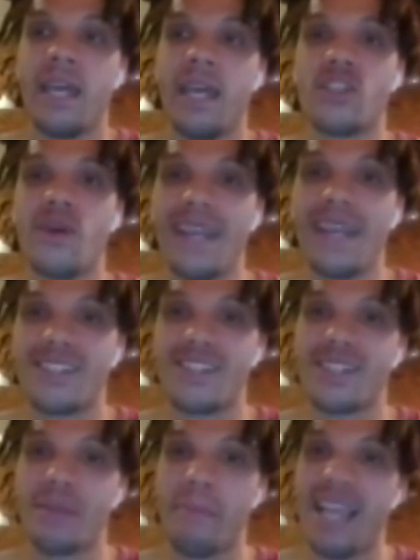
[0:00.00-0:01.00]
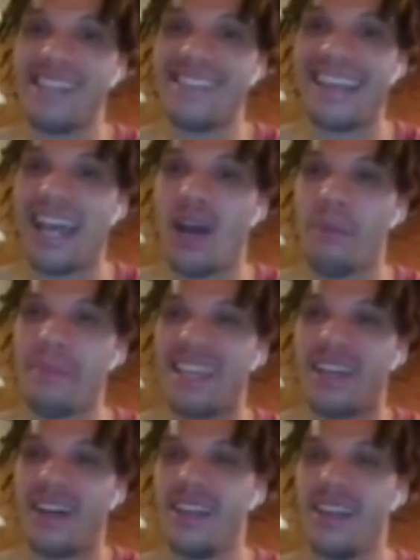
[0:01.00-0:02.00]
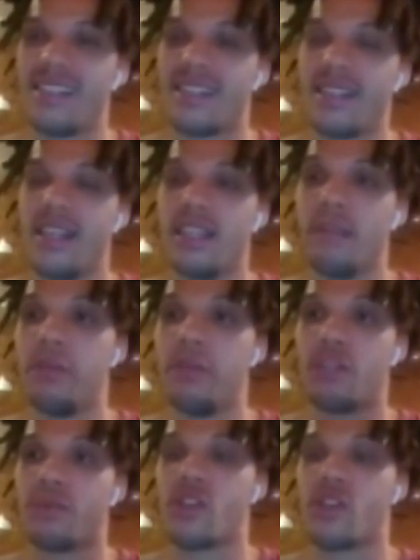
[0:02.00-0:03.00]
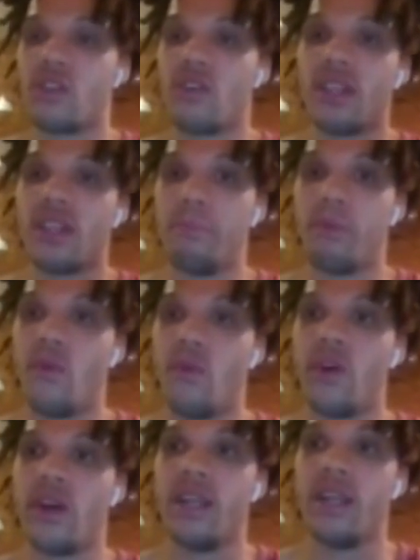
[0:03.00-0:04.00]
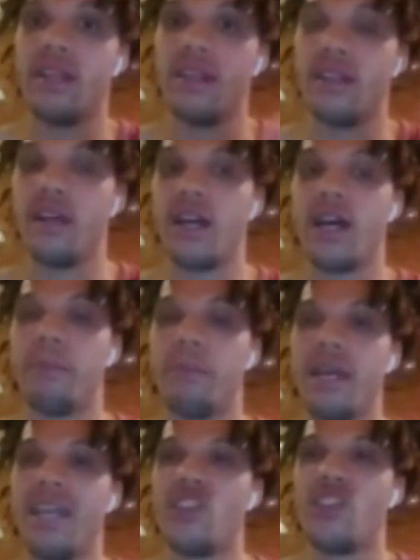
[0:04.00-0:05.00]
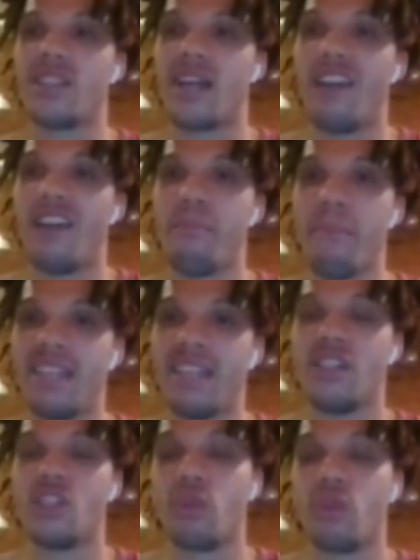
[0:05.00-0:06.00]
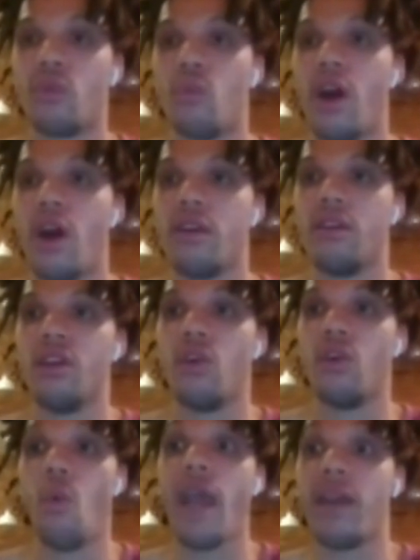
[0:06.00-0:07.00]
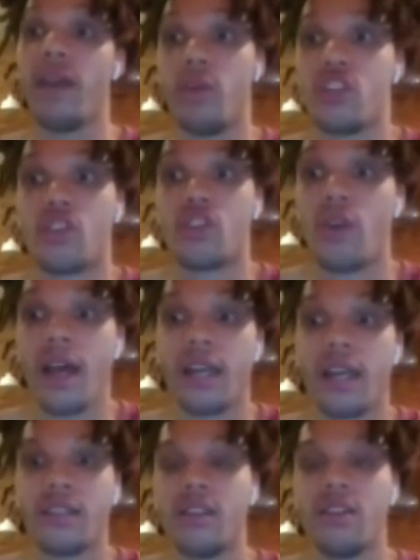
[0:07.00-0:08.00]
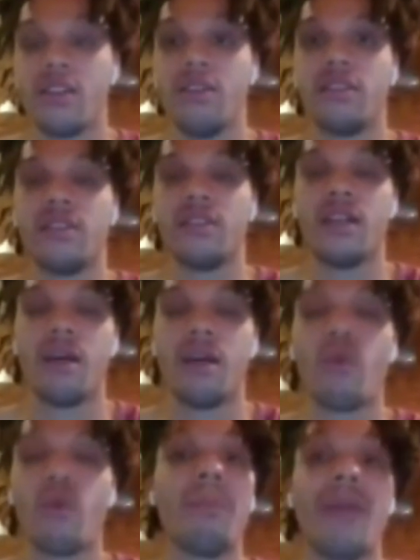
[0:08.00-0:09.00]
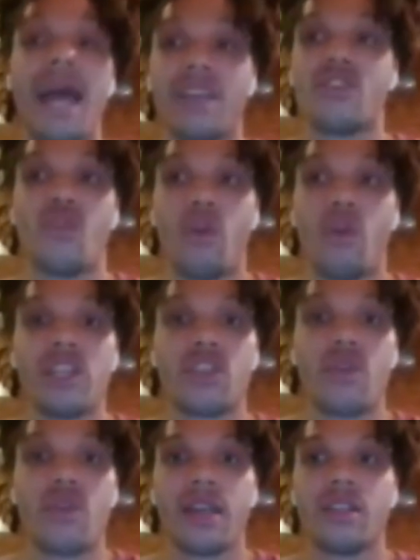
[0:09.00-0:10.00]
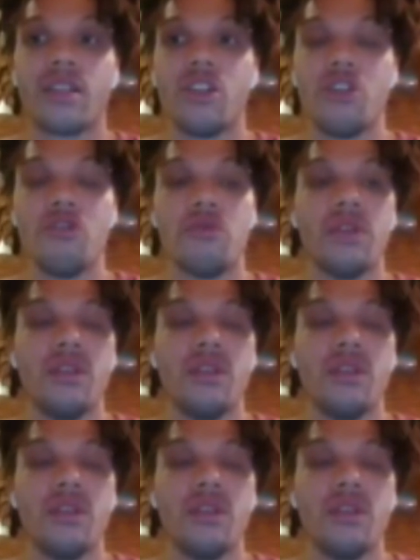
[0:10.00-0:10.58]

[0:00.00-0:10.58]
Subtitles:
And so it's just amazing how, because the bishops are still on the board, it just kind of messes with what white was trying to do, or what black is normally trying to do.